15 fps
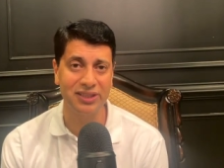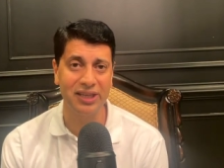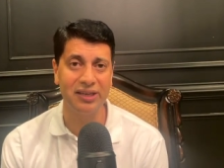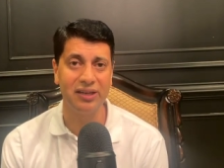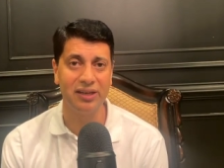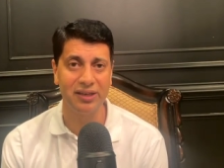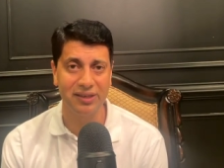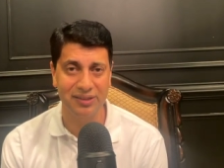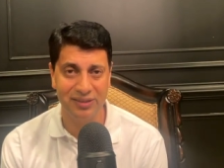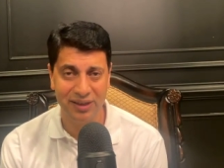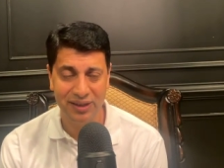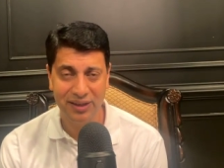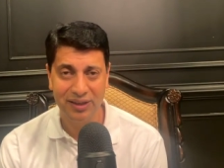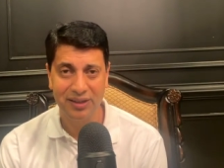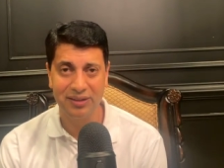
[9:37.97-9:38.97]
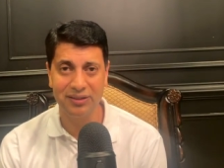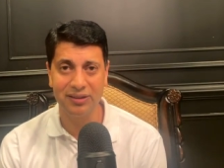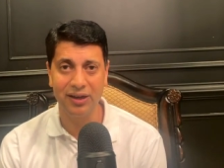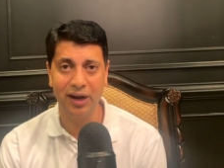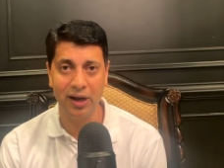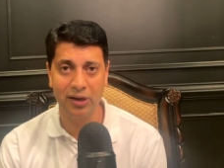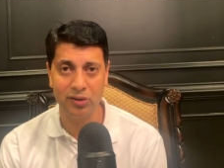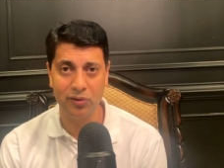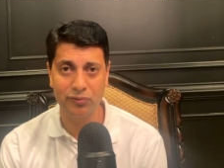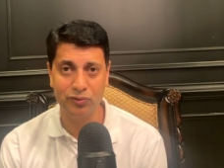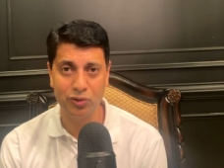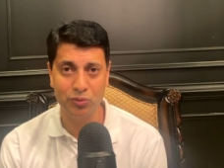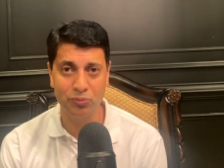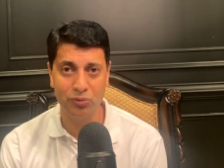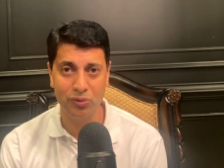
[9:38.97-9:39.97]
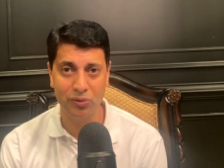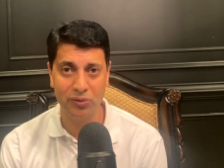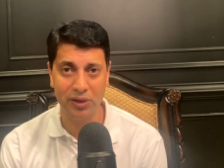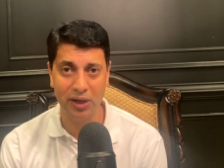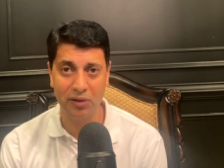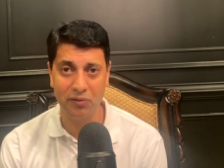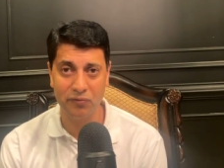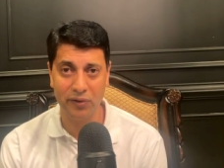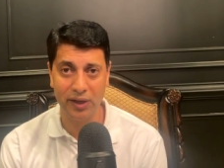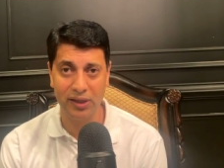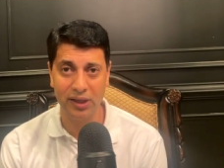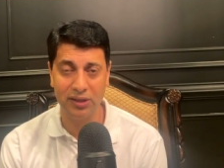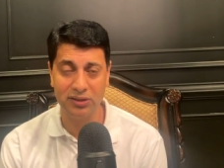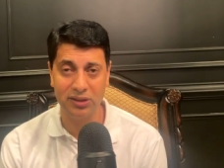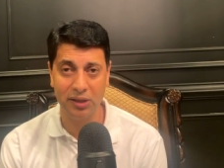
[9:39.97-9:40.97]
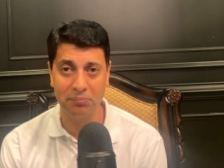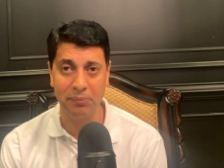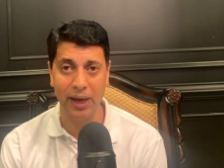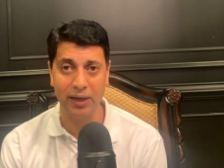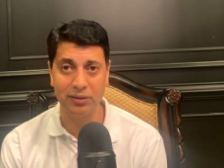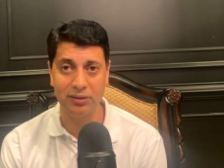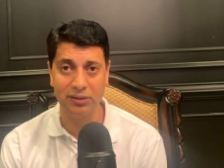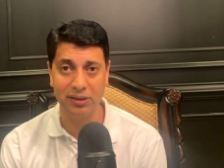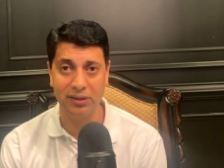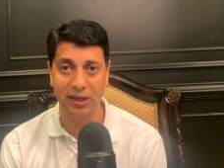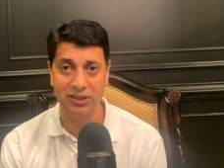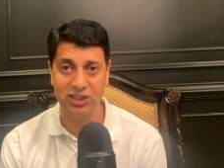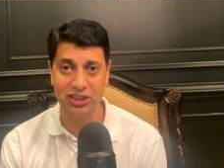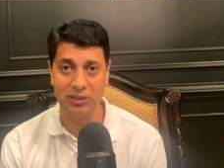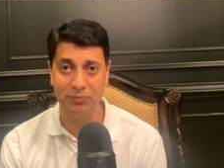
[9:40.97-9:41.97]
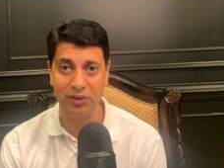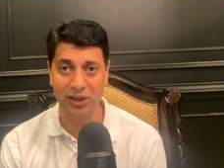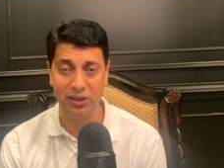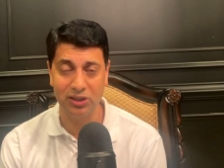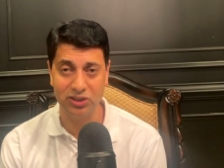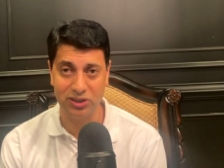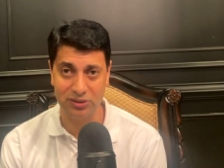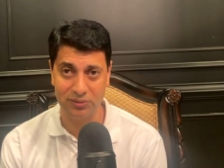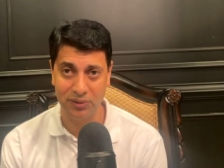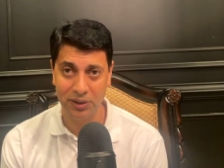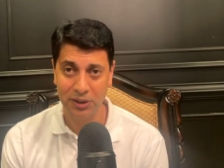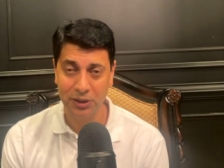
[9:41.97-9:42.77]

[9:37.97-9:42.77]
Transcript: He learned the art of tumo, and in fact, he has done marathon in extreme condition,